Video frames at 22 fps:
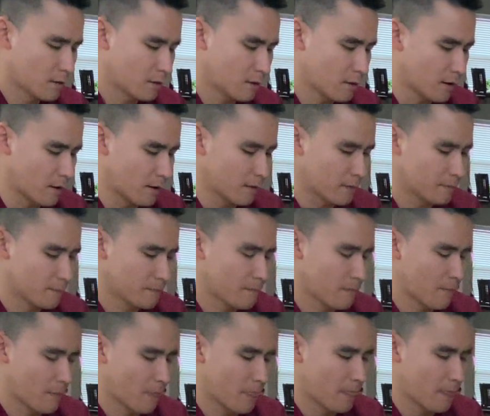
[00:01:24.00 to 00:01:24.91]
Okay,
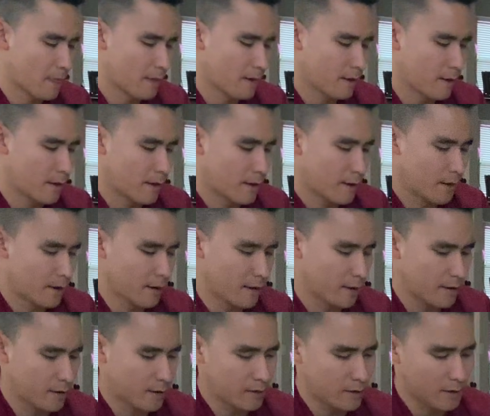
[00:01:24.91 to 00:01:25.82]

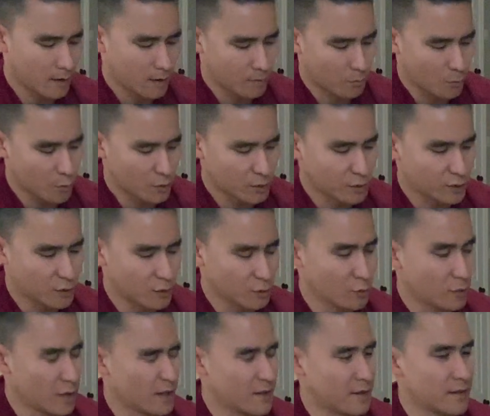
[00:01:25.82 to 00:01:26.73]
and I'm going to
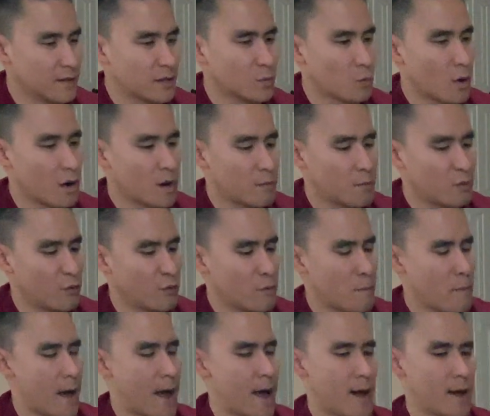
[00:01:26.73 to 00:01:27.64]
get this waterproof
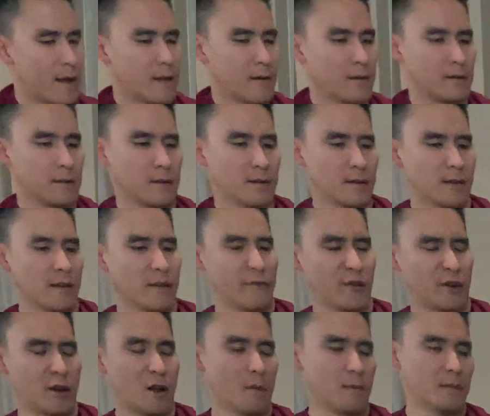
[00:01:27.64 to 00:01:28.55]
pad, and
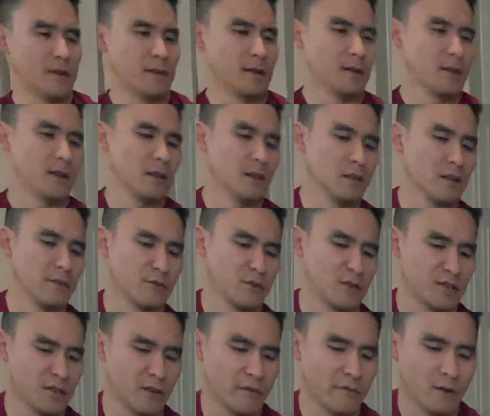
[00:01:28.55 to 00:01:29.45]
help me lift
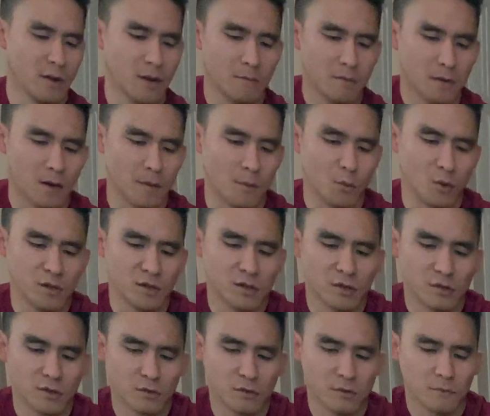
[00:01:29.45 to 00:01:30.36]
yourself up. I'm going
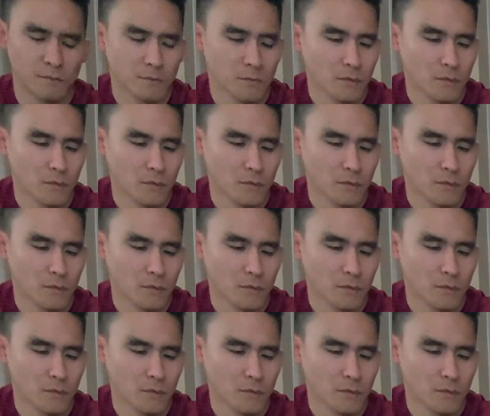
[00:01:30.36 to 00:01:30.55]
to